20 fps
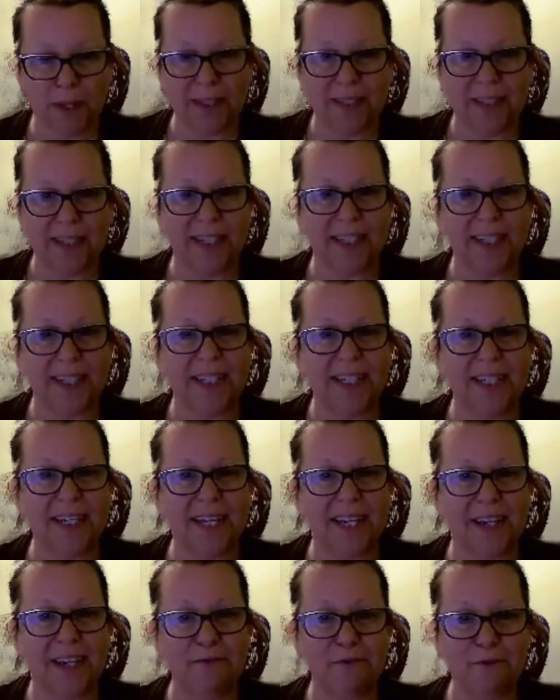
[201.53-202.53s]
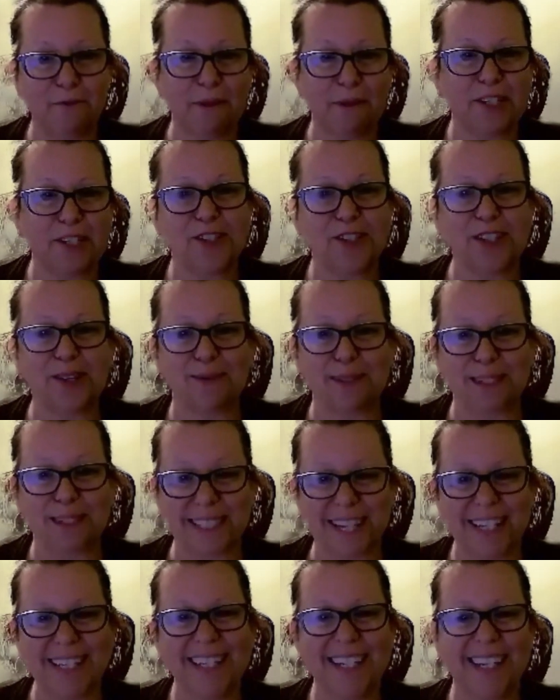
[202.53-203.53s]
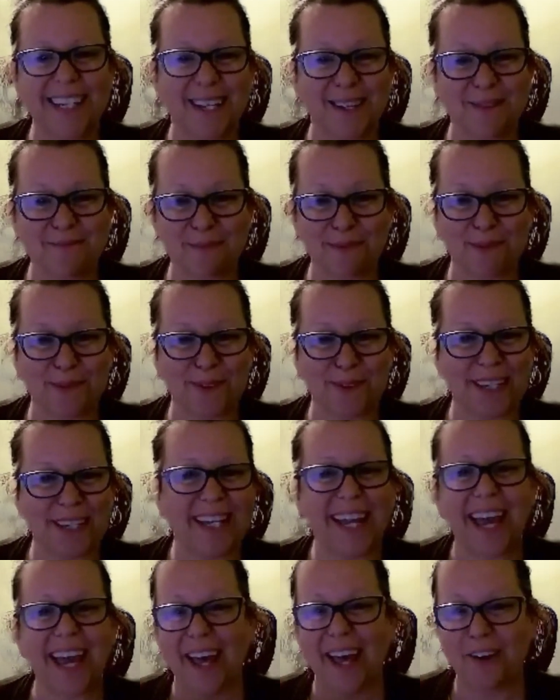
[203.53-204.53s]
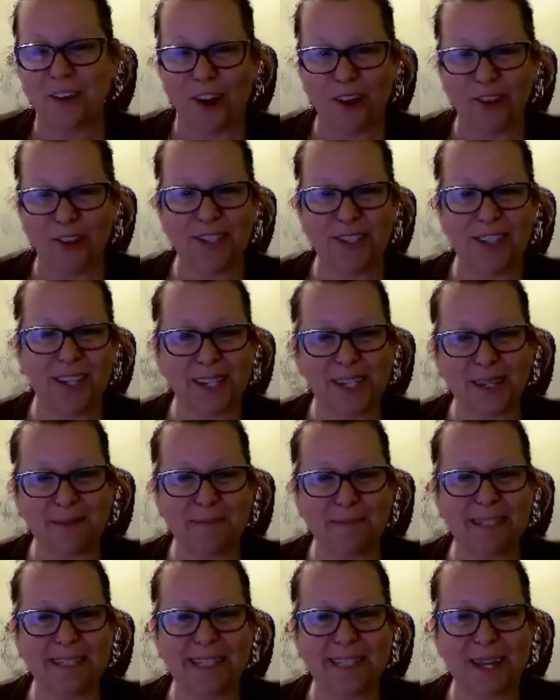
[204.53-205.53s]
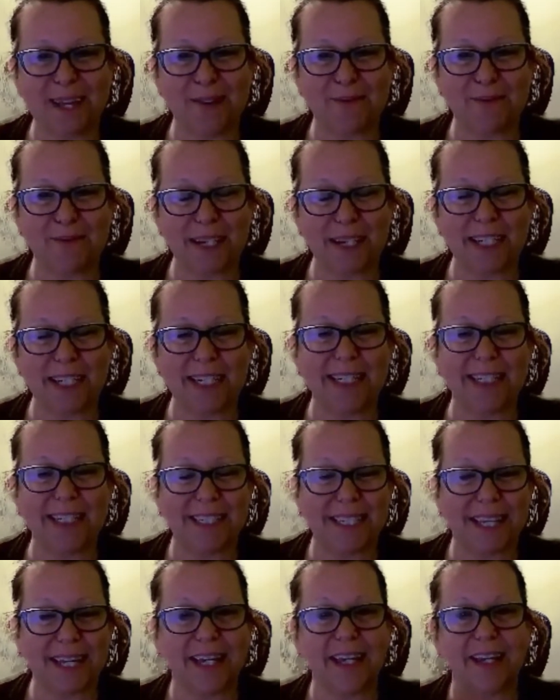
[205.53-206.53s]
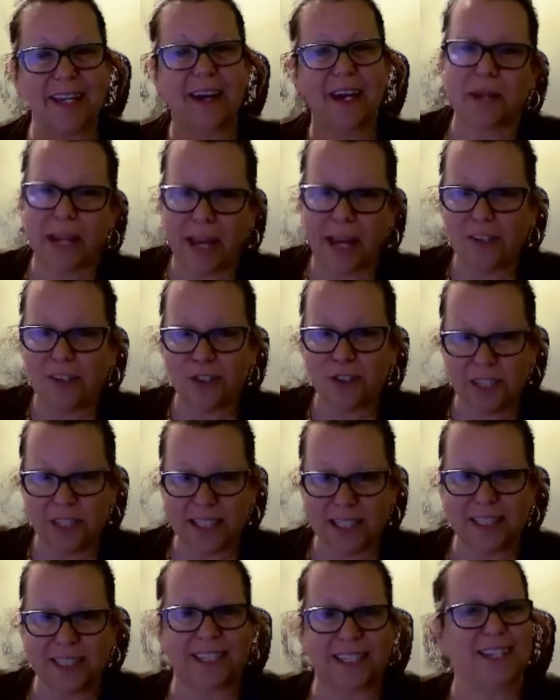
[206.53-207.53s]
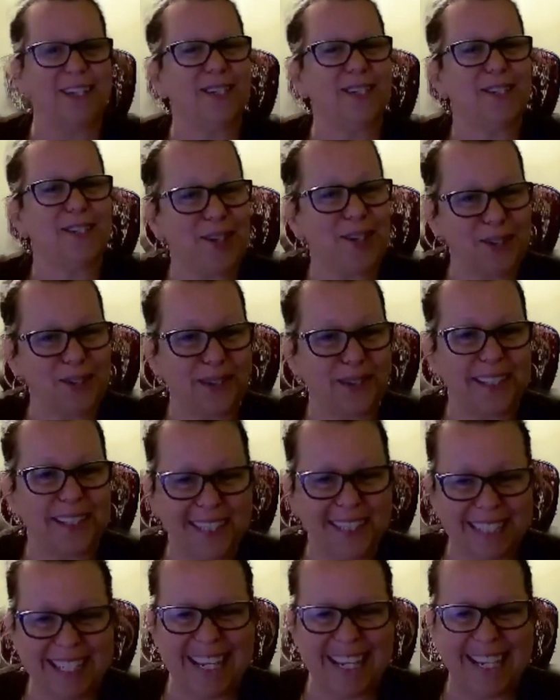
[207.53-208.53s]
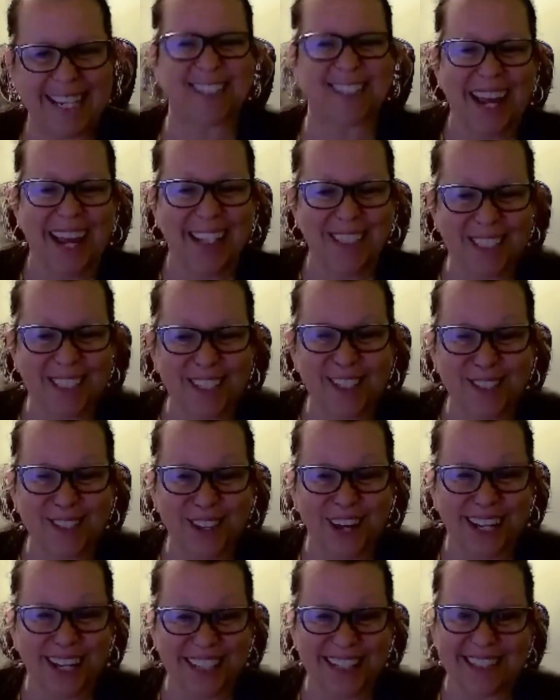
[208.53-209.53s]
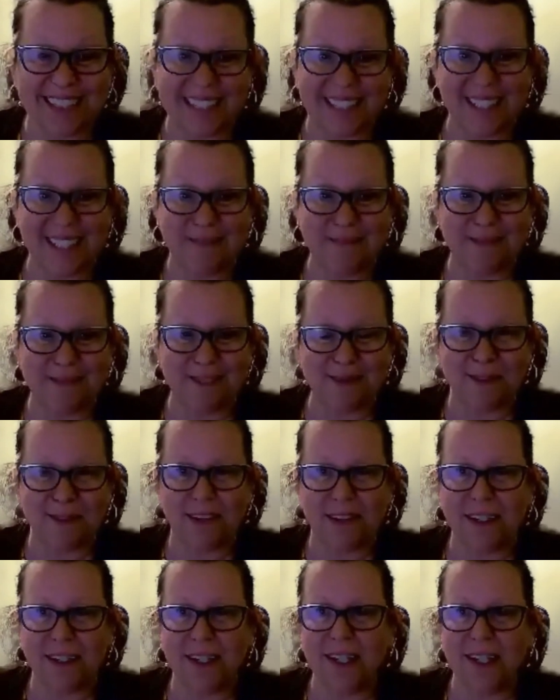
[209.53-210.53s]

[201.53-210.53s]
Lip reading: the information that was sent to that employee and all the documents that went and said, we actually did send it to you on this day. It's a good tracking system as well.